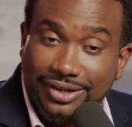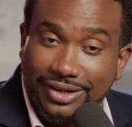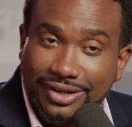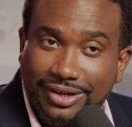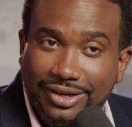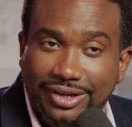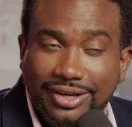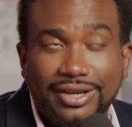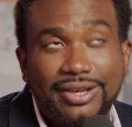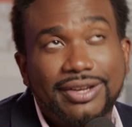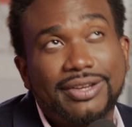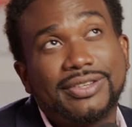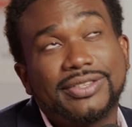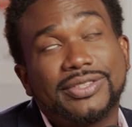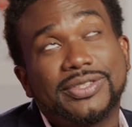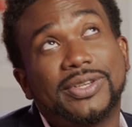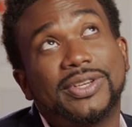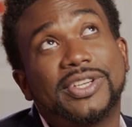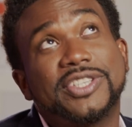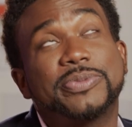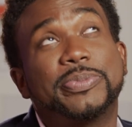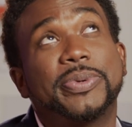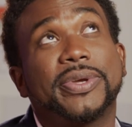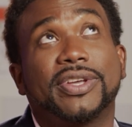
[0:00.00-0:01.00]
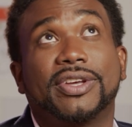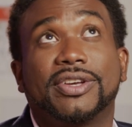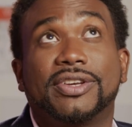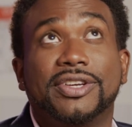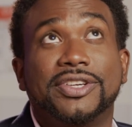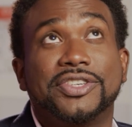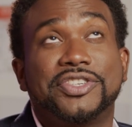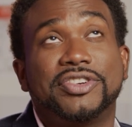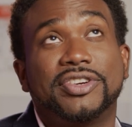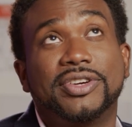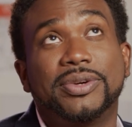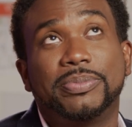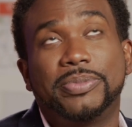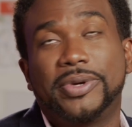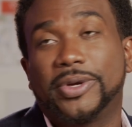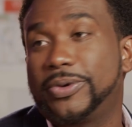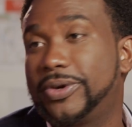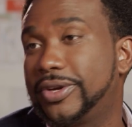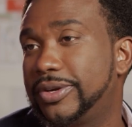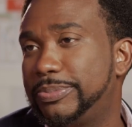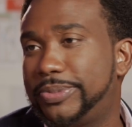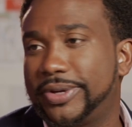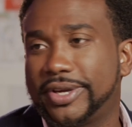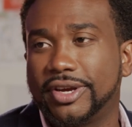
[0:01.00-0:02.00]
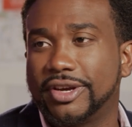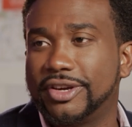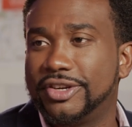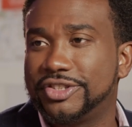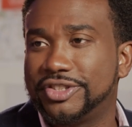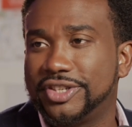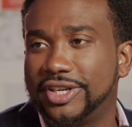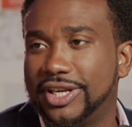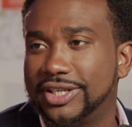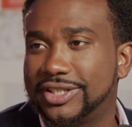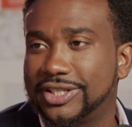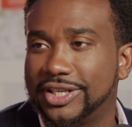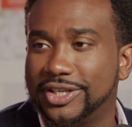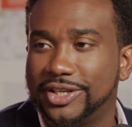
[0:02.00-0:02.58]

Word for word: all right so let's pick a country pick a pick a country i'll tell